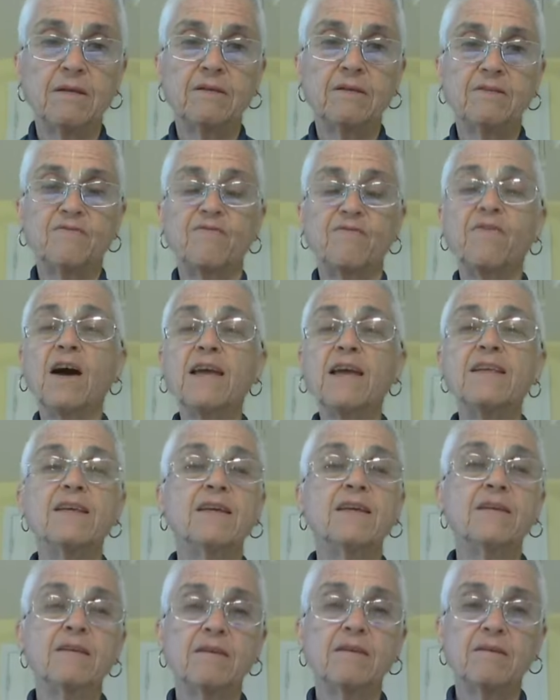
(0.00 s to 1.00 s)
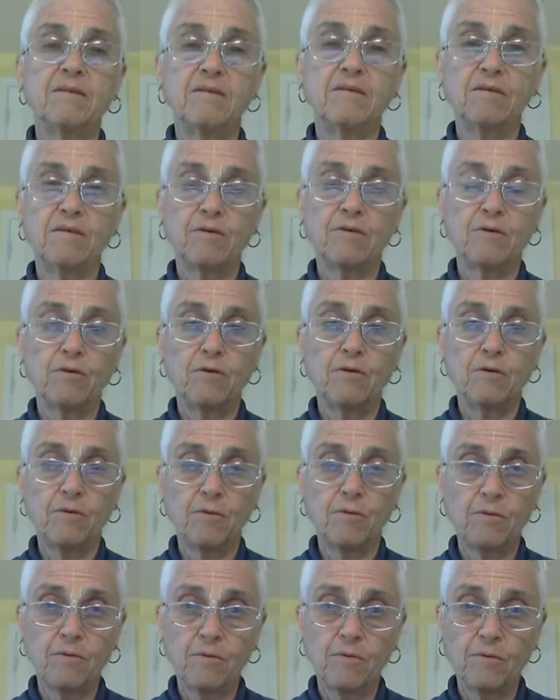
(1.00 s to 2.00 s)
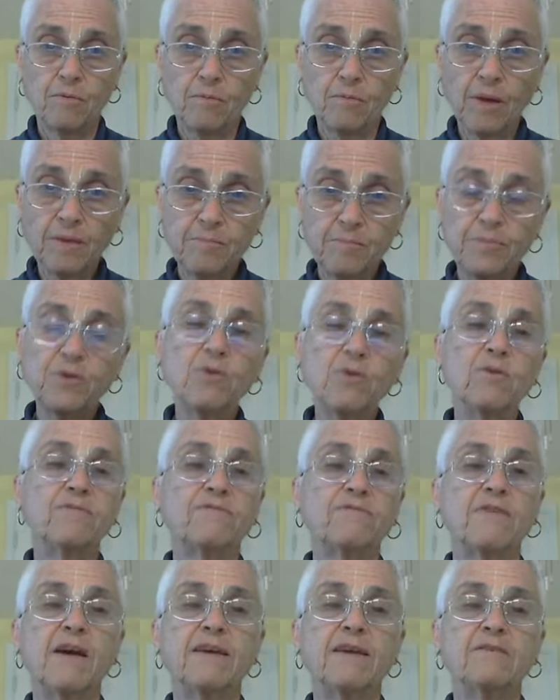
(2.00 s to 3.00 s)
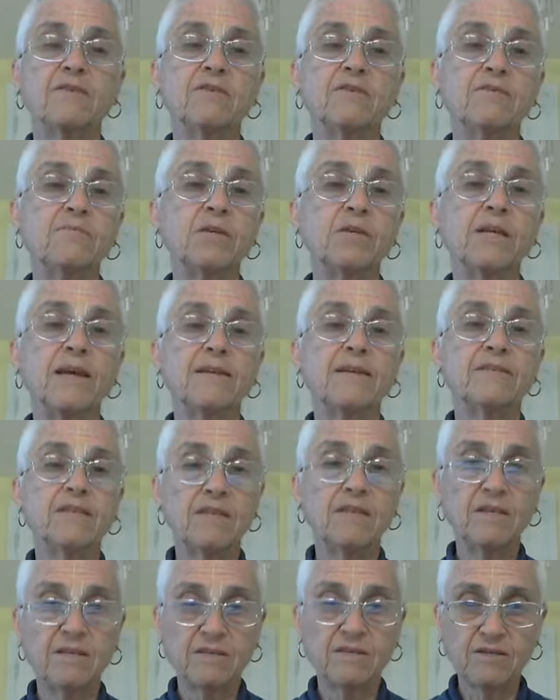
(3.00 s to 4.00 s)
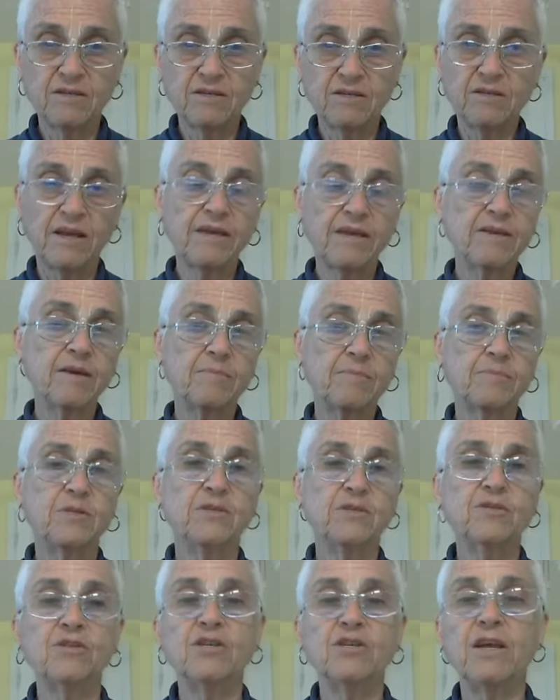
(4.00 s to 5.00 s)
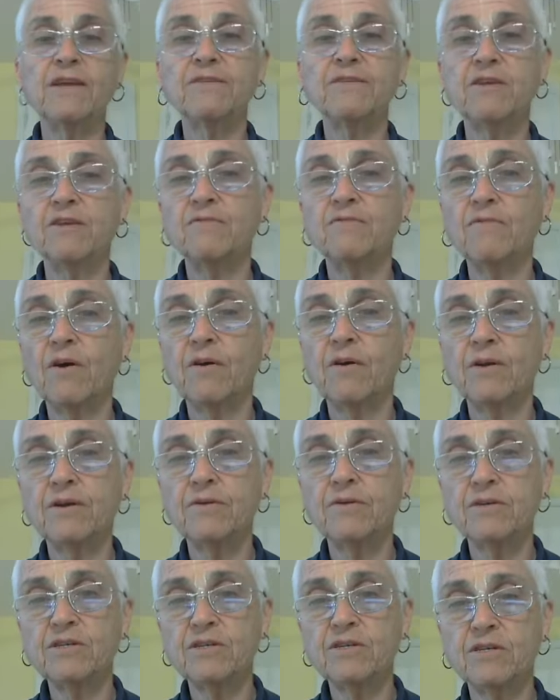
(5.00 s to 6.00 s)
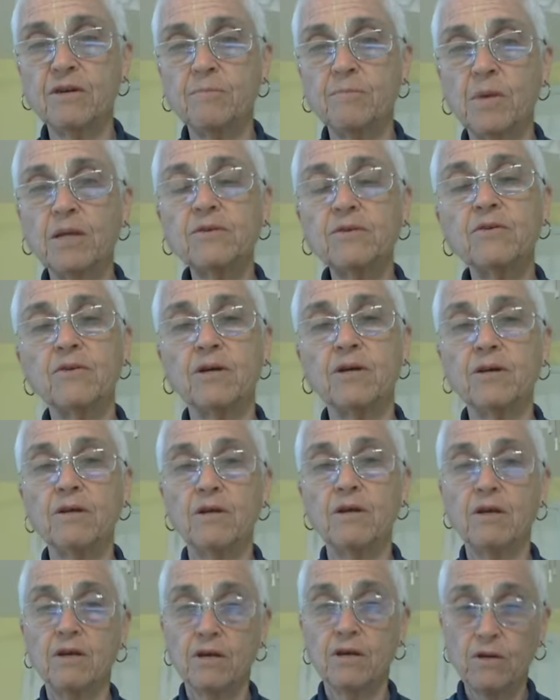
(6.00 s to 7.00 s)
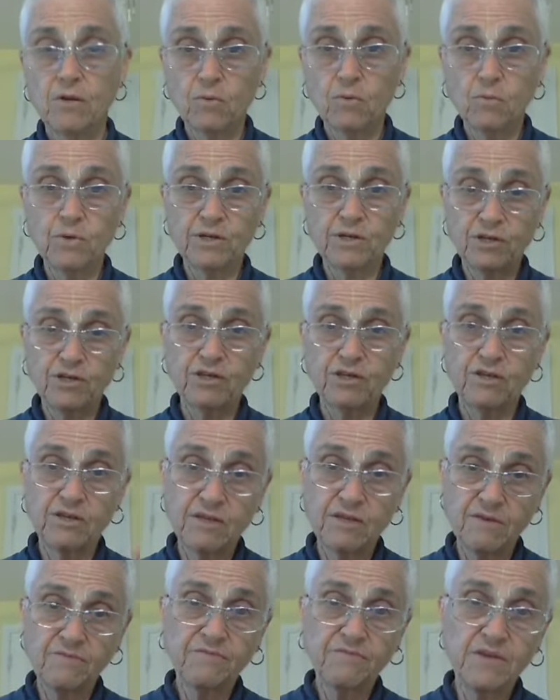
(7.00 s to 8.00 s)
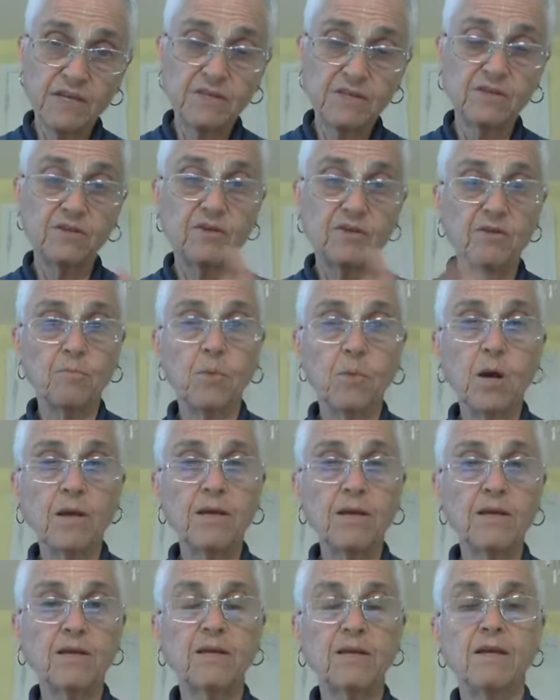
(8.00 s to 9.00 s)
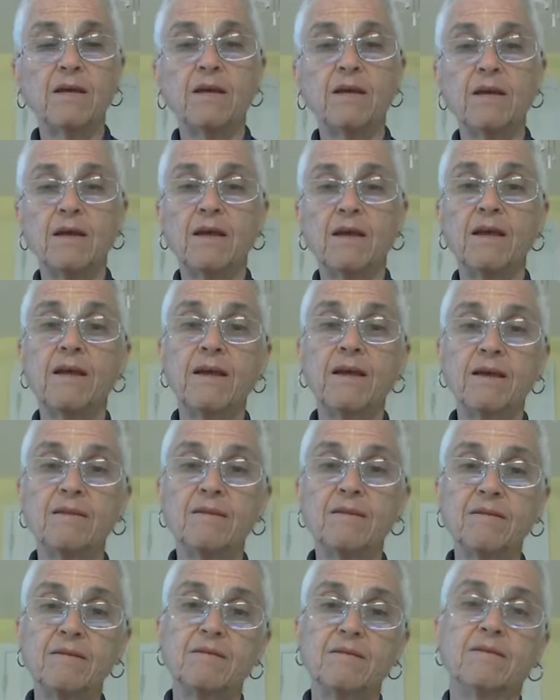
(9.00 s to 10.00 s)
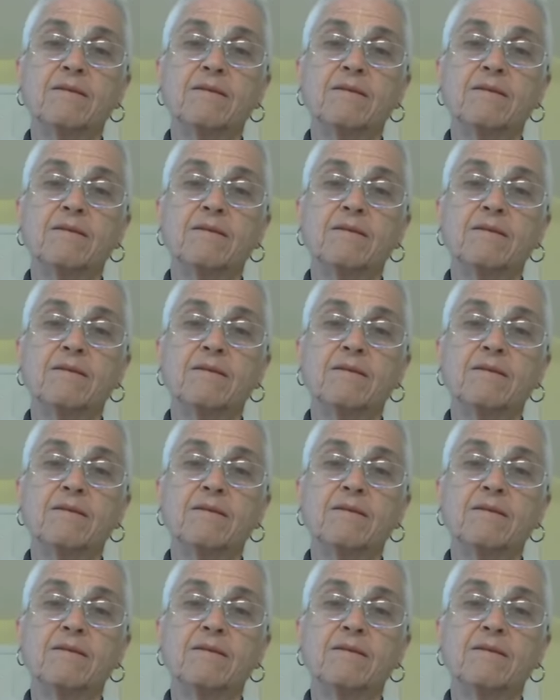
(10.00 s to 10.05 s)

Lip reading: is fighting by purifying the living entities to take up this chanting of Hare Krishna mantra, which defeats the demonic and